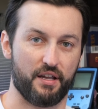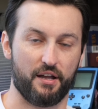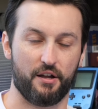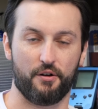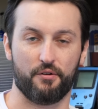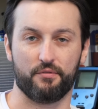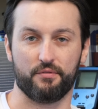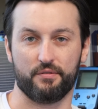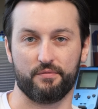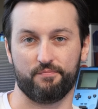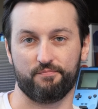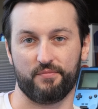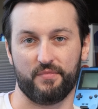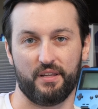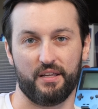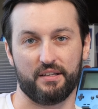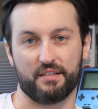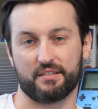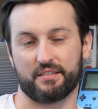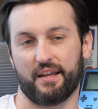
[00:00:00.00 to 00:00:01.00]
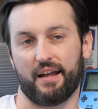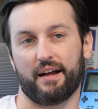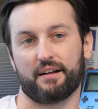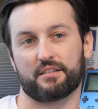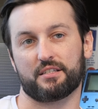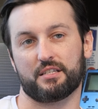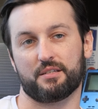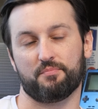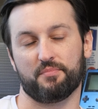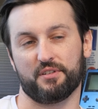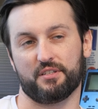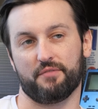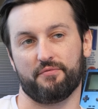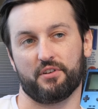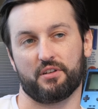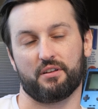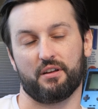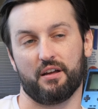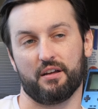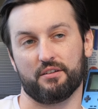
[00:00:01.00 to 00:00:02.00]
down exact
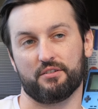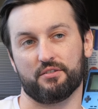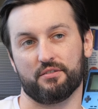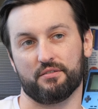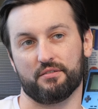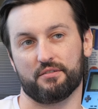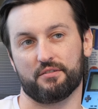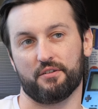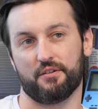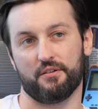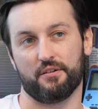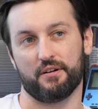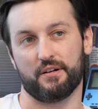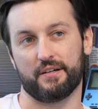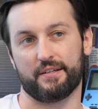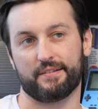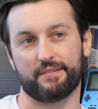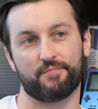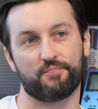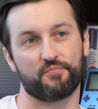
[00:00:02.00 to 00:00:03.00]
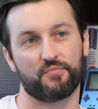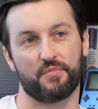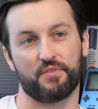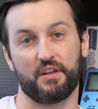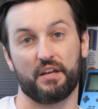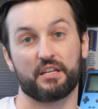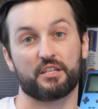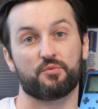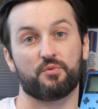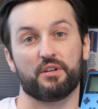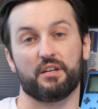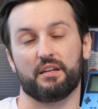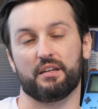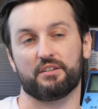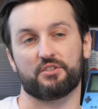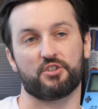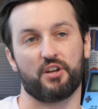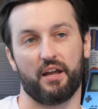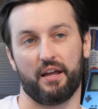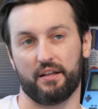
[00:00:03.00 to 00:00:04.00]
specifications on things we need
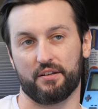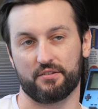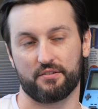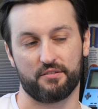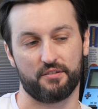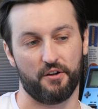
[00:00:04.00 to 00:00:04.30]
to change.